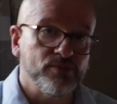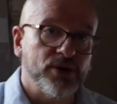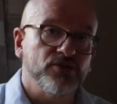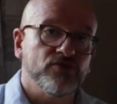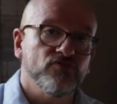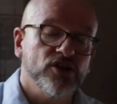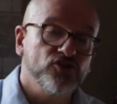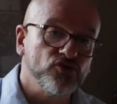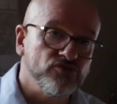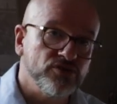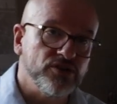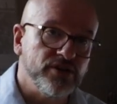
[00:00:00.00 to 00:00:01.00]
are both Russell
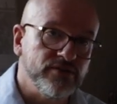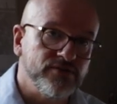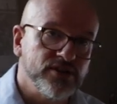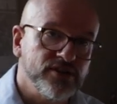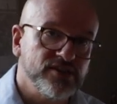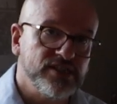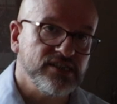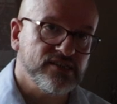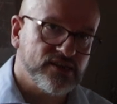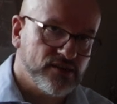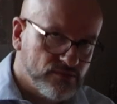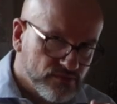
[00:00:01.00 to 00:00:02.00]
Group universities,
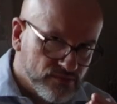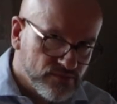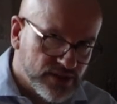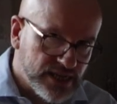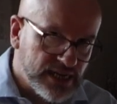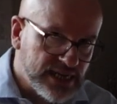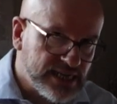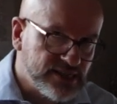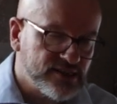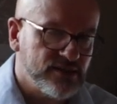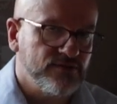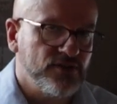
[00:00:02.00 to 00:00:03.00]
so the
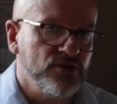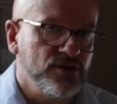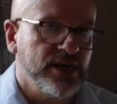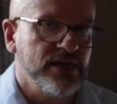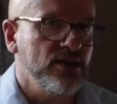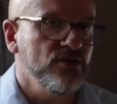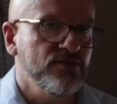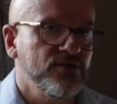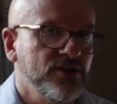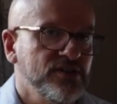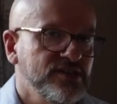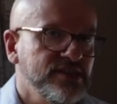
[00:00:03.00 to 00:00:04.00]
elite of UK
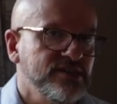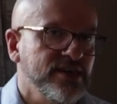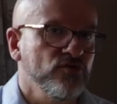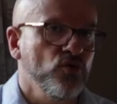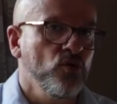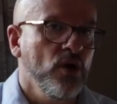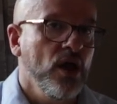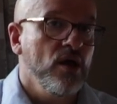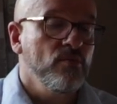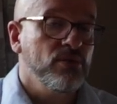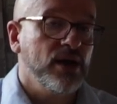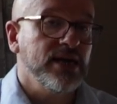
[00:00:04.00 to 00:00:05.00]
universities, they're all
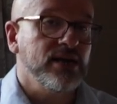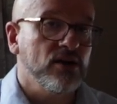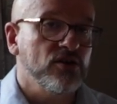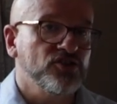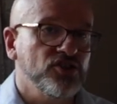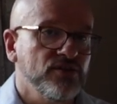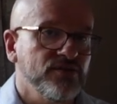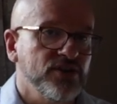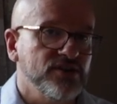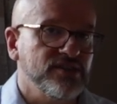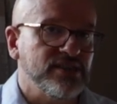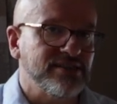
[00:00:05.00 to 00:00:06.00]
plate glass
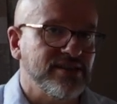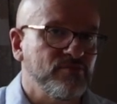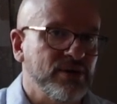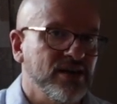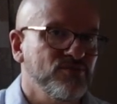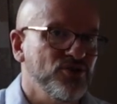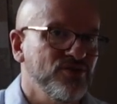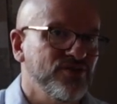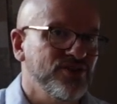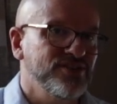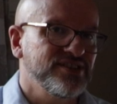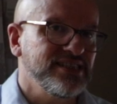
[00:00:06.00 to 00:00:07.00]
universities. They've become
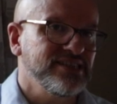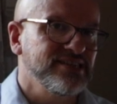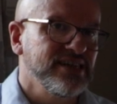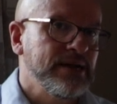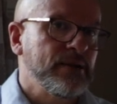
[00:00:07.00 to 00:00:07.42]
universities